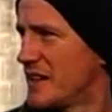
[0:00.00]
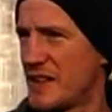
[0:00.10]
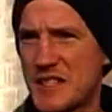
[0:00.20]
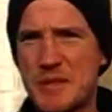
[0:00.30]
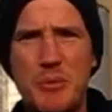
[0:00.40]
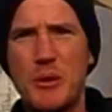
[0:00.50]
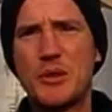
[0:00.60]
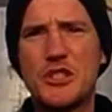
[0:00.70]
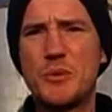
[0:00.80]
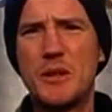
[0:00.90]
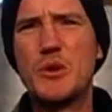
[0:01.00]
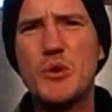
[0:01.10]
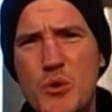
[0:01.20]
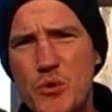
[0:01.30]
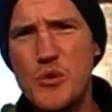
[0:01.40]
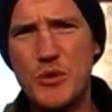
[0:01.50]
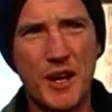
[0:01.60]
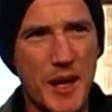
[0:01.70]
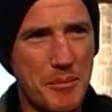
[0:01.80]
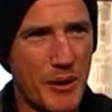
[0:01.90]
spiritual guru
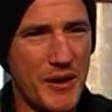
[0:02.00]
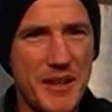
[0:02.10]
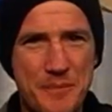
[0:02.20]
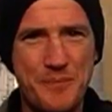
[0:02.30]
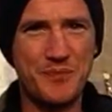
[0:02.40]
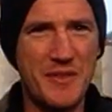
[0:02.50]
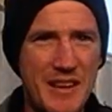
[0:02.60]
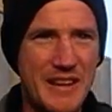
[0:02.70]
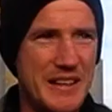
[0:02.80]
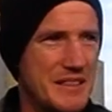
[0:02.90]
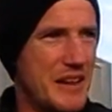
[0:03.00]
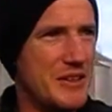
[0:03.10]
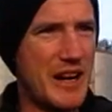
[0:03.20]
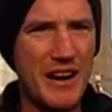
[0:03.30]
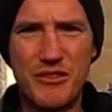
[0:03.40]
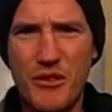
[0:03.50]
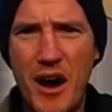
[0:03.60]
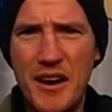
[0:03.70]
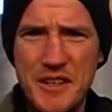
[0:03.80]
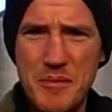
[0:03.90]
type guy. Then you have
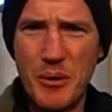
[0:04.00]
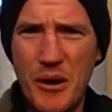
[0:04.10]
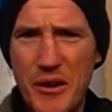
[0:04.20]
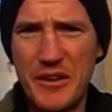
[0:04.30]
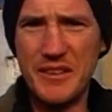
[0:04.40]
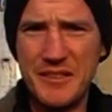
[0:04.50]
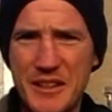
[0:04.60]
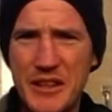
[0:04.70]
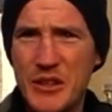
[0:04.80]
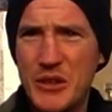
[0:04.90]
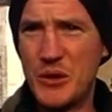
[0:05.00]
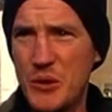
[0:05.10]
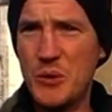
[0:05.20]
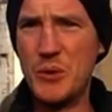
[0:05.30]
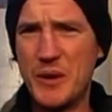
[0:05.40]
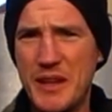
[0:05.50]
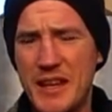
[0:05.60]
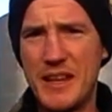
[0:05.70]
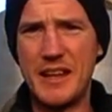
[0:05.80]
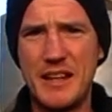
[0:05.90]
Rhonda Byrne, who
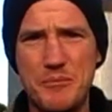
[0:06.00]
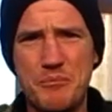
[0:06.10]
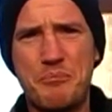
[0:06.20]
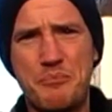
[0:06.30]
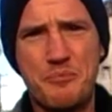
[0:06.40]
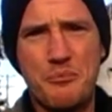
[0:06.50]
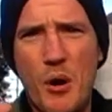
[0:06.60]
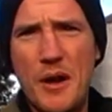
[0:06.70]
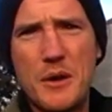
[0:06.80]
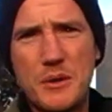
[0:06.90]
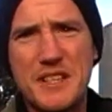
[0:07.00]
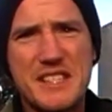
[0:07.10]
bought out the